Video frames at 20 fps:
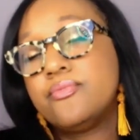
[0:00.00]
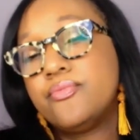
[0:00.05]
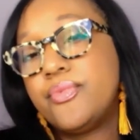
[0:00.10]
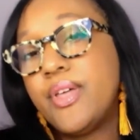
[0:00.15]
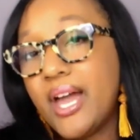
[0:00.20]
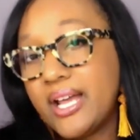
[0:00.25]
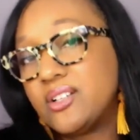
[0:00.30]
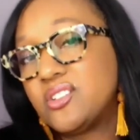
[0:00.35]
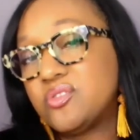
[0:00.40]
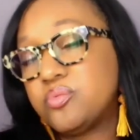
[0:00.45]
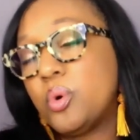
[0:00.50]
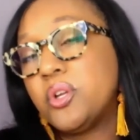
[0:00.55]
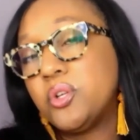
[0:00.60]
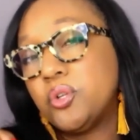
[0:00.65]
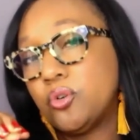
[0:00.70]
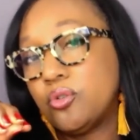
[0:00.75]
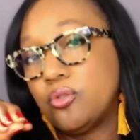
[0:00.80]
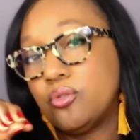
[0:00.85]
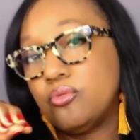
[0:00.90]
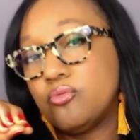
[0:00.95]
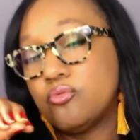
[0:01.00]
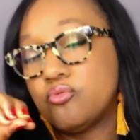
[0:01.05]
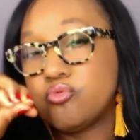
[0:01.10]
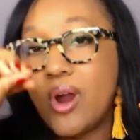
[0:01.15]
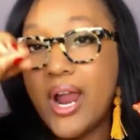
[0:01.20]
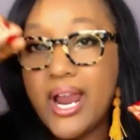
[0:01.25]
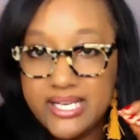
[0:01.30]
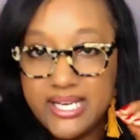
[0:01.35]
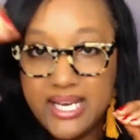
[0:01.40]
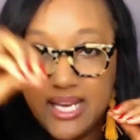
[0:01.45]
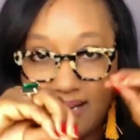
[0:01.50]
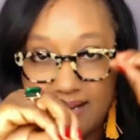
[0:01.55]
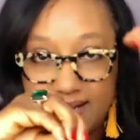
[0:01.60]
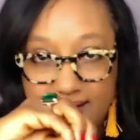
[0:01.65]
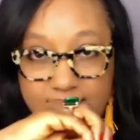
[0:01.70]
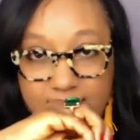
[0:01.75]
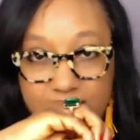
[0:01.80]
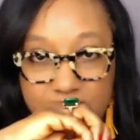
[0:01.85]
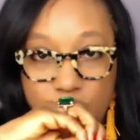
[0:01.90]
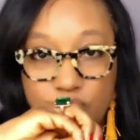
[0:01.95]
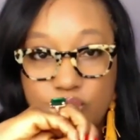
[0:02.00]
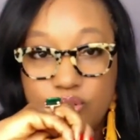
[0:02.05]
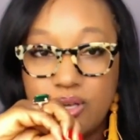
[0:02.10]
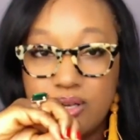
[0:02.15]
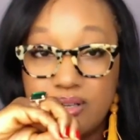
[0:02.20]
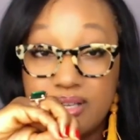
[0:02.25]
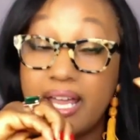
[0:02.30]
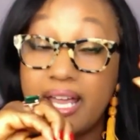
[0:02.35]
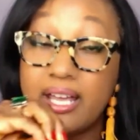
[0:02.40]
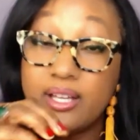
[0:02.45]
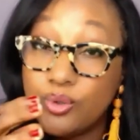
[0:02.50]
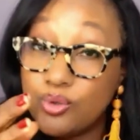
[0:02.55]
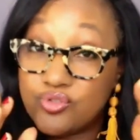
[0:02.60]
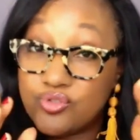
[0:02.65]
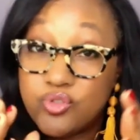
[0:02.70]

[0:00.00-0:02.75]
that is what you're writing. You know, again, your